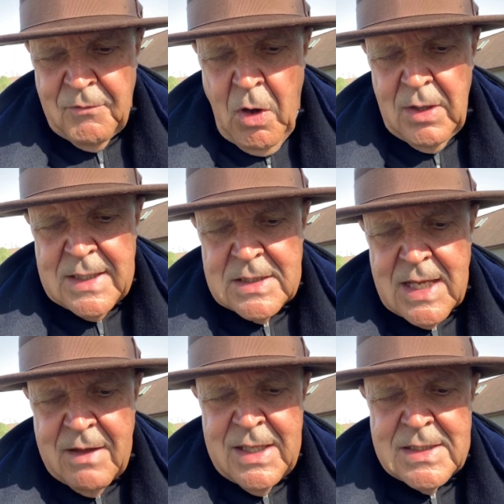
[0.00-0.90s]
all ages
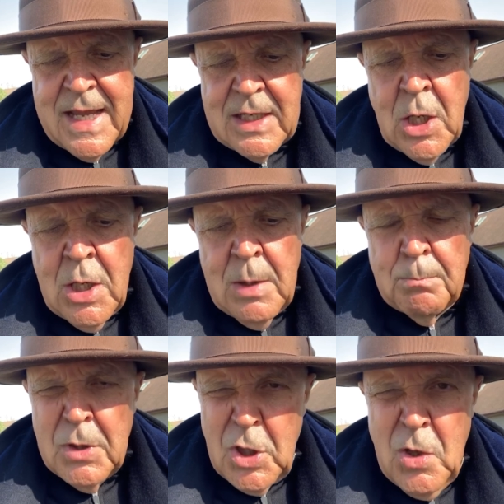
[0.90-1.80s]
have intake
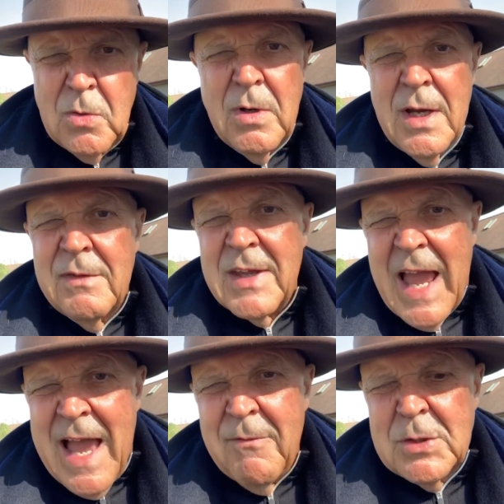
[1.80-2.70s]
below the
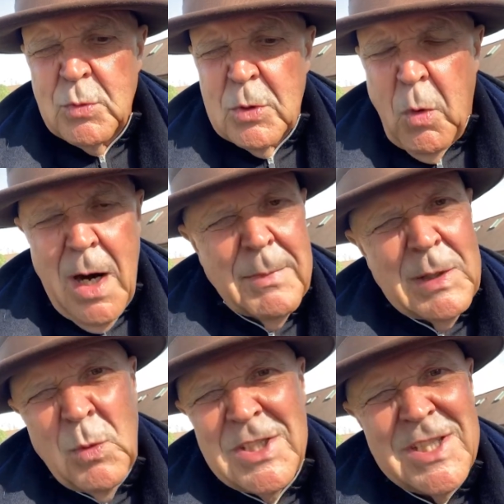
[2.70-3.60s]
average
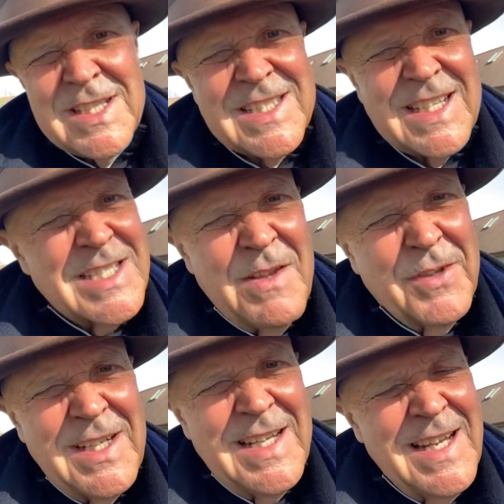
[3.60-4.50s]
requirement, which is
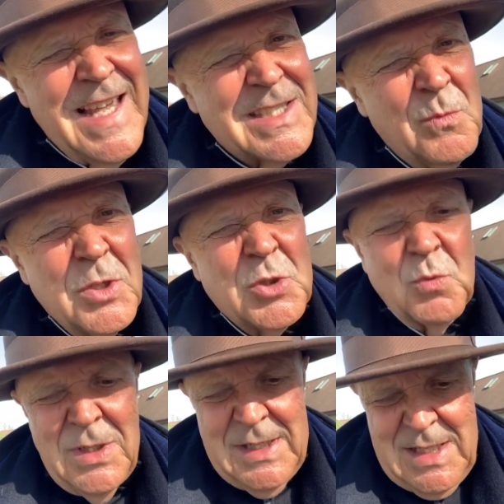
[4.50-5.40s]
significantly less than what you
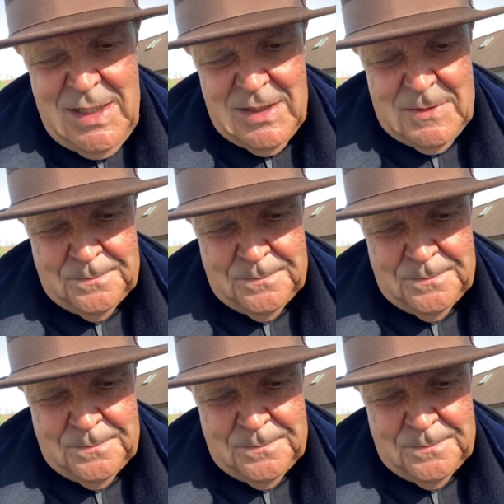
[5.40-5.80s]
really need.